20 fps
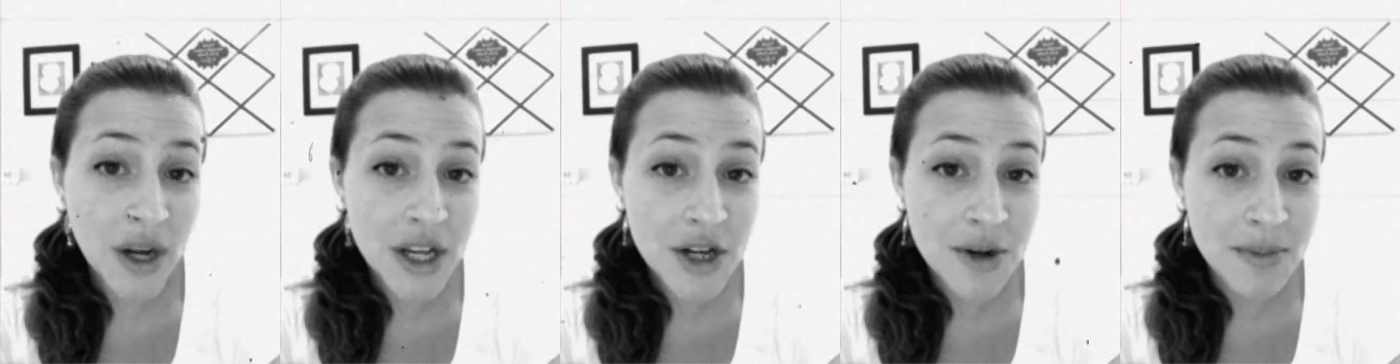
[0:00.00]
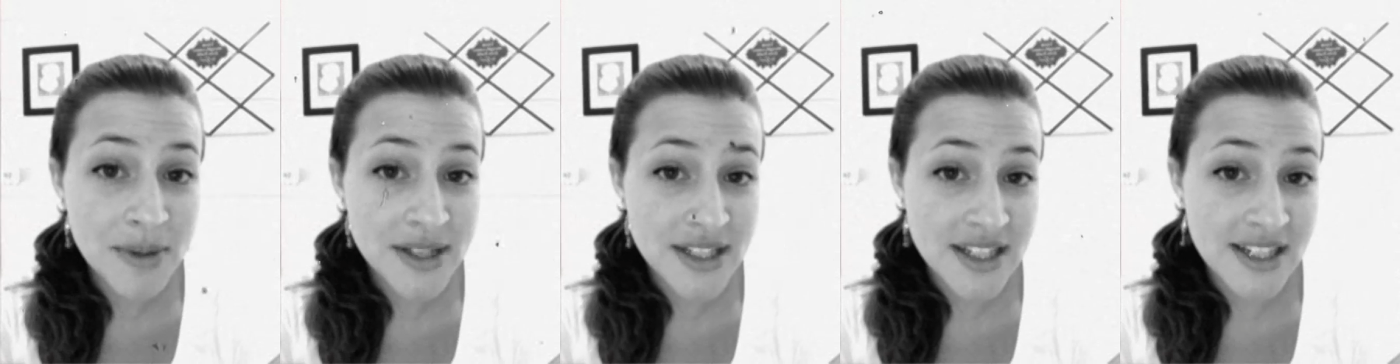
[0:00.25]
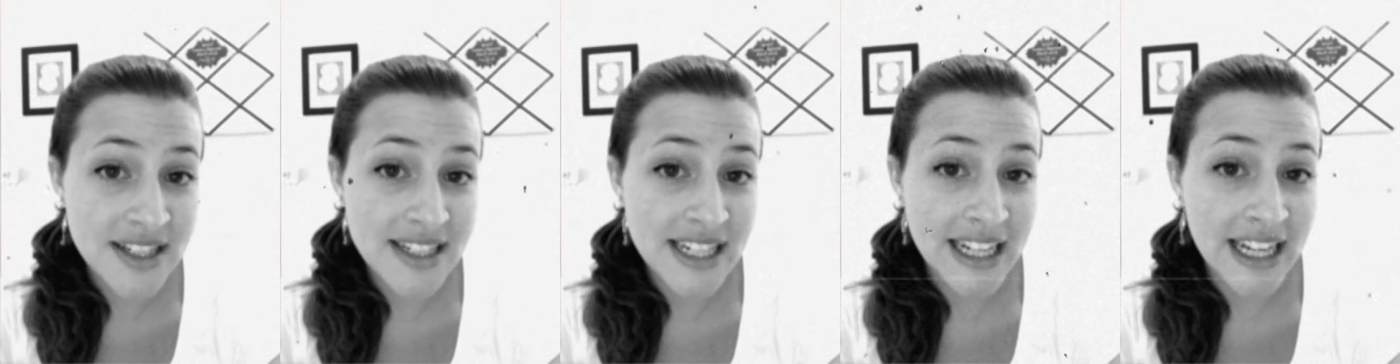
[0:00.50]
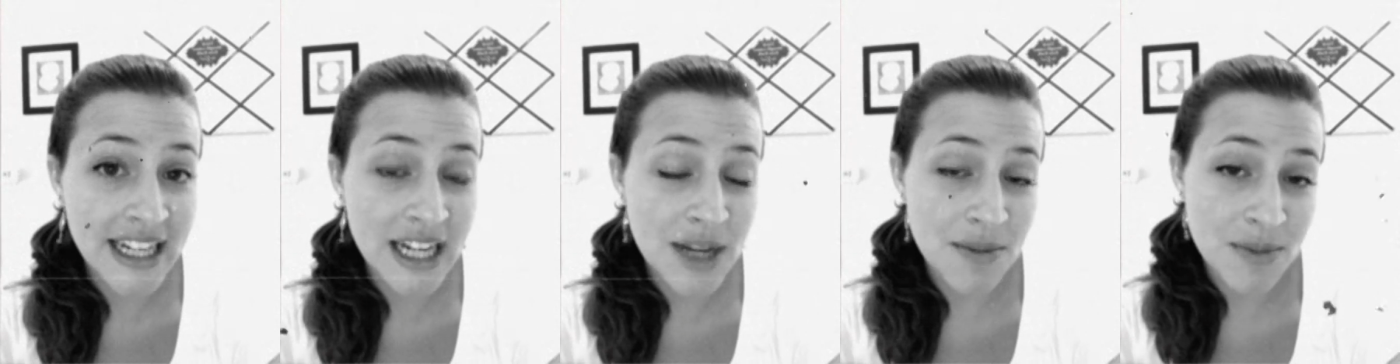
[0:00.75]
want your business to
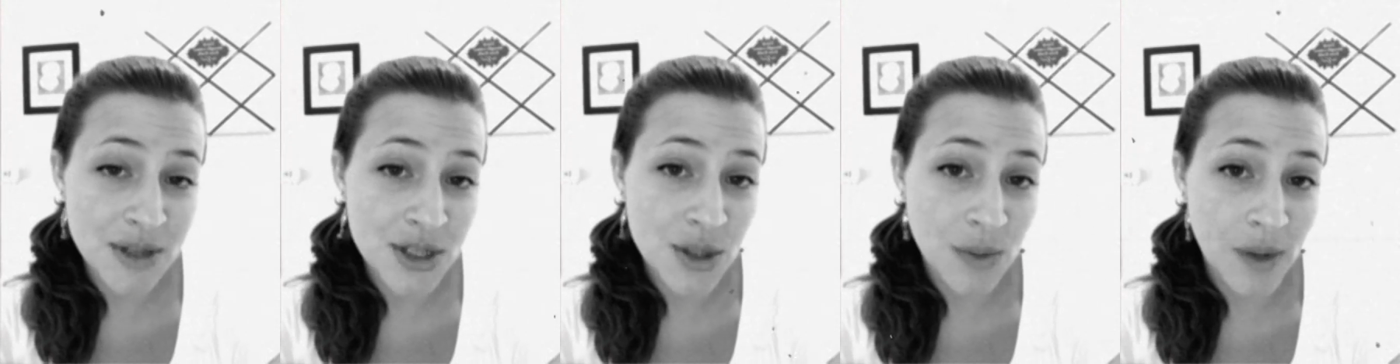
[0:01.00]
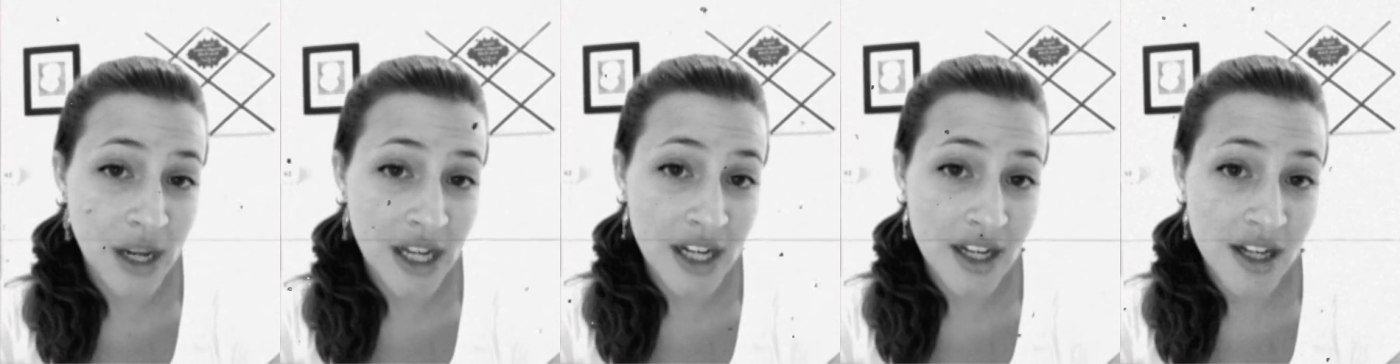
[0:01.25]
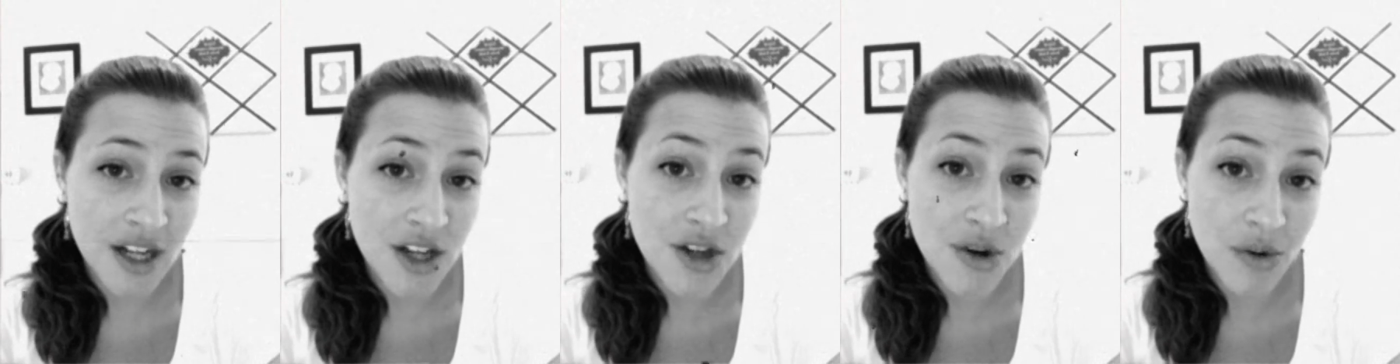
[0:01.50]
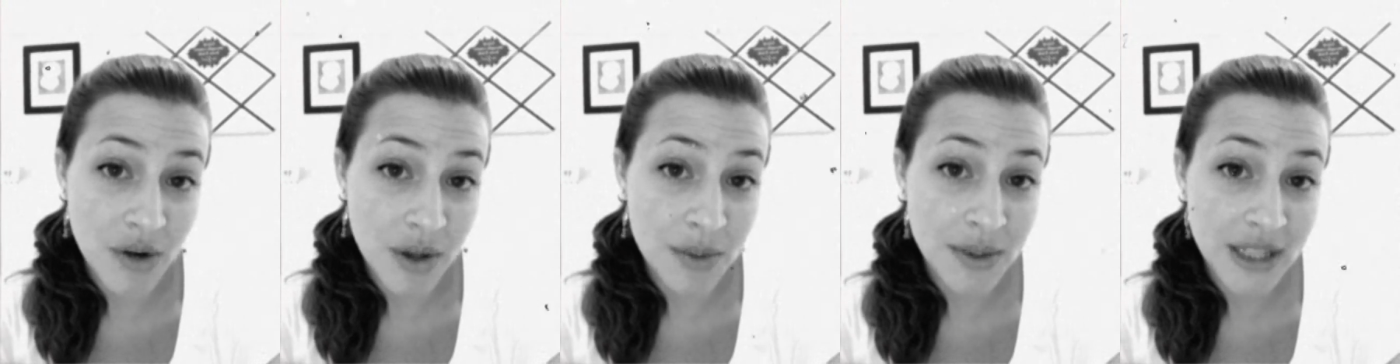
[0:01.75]
get in between
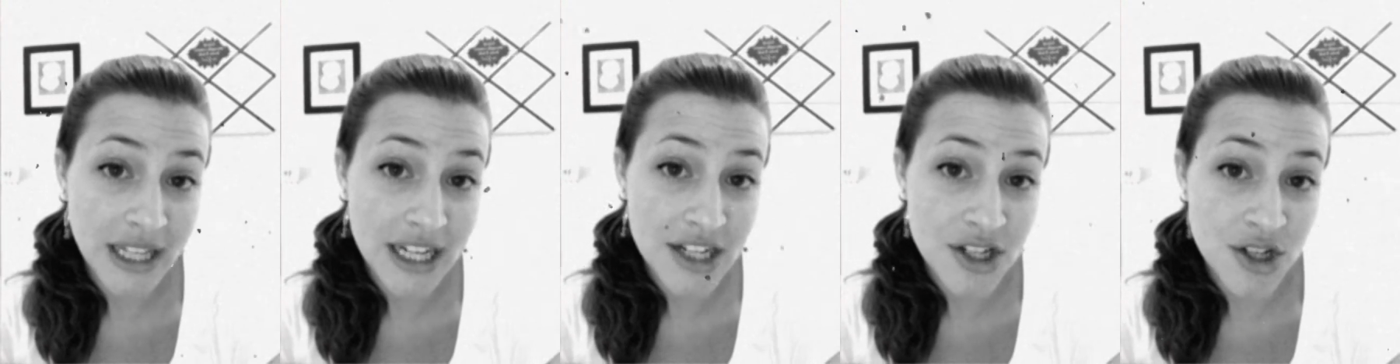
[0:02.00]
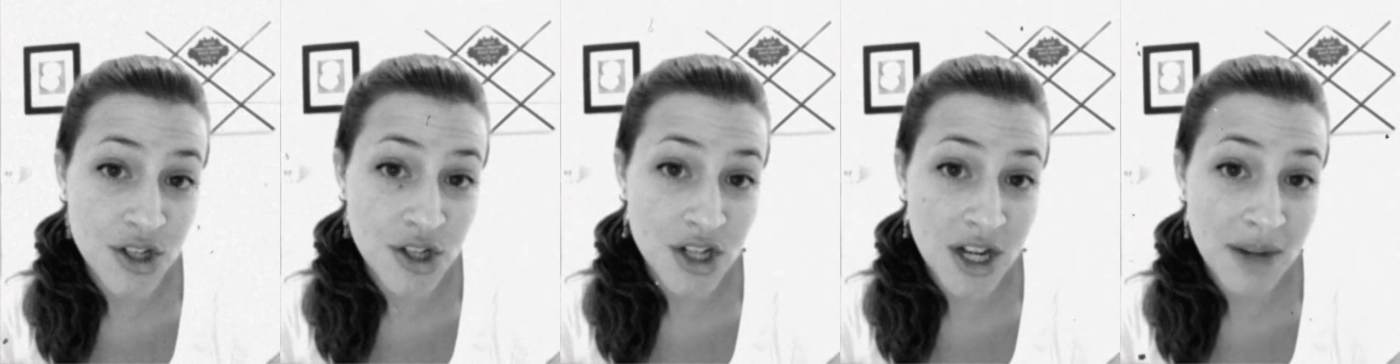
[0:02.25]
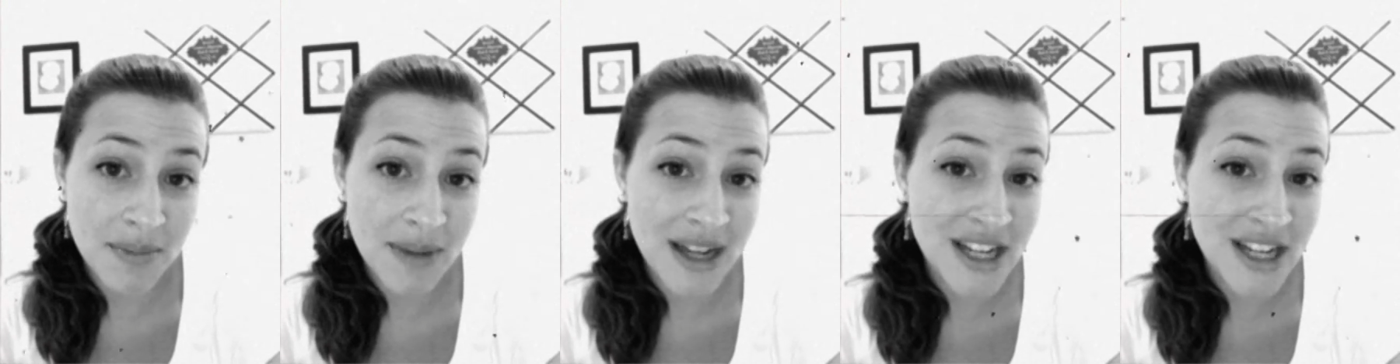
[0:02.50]
your relationship,